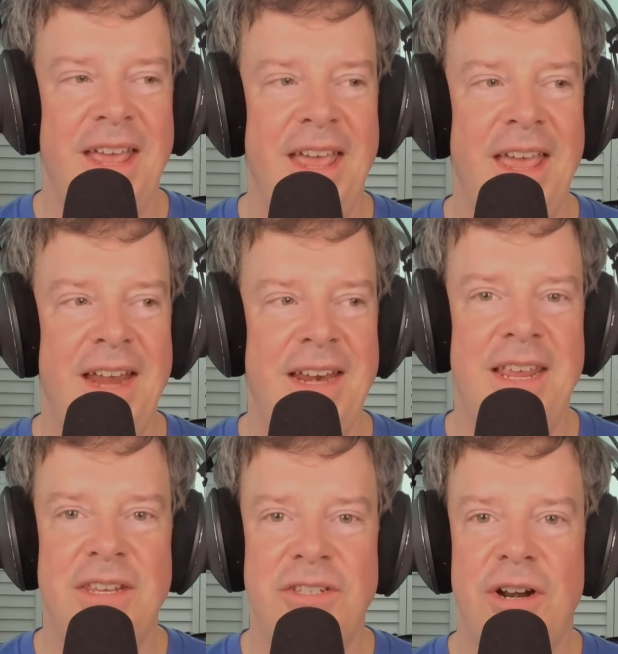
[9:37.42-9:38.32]
And
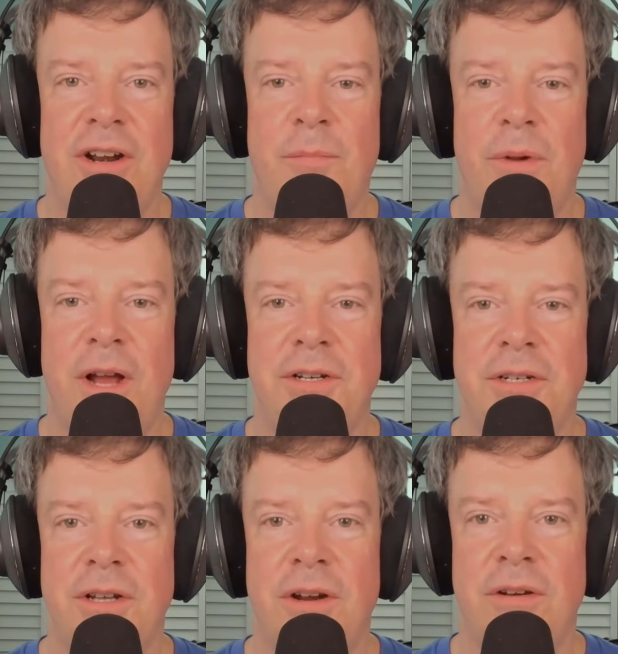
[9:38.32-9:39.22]
he started a
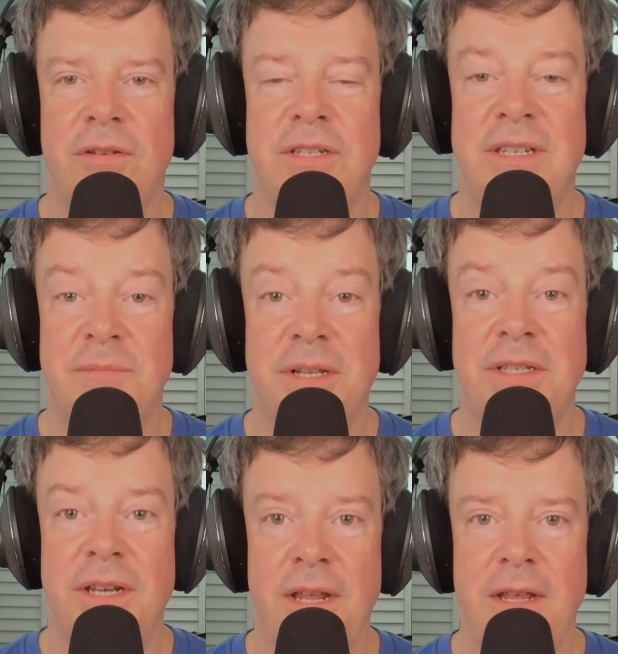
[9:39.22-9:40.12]
project on
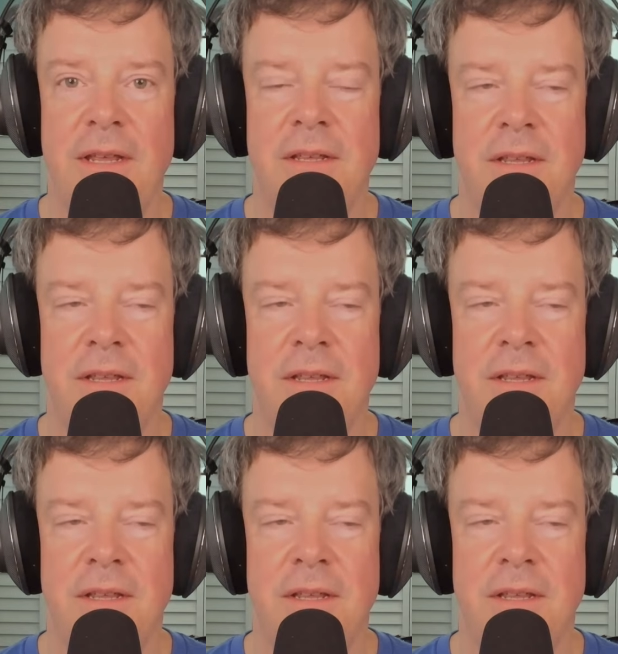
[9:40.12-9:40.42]
simplicity.